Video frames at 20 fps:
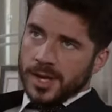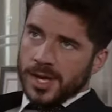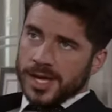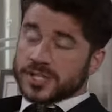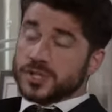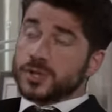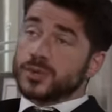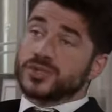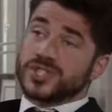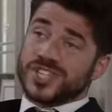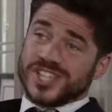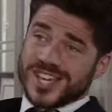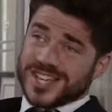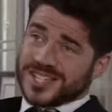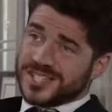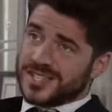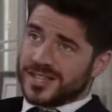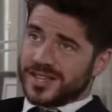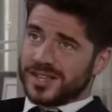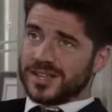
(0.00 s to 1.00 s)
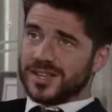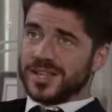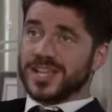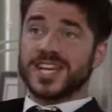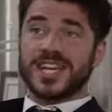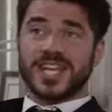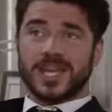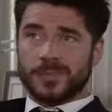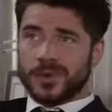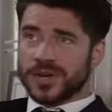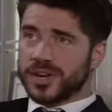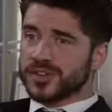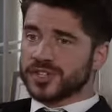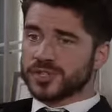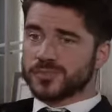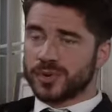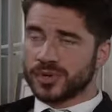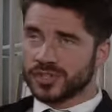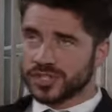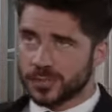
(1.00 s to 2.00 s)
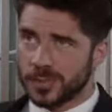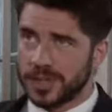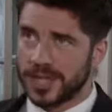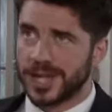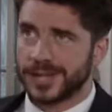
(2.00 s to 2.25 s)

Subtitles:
I told you yesterday, you need to bring a responsible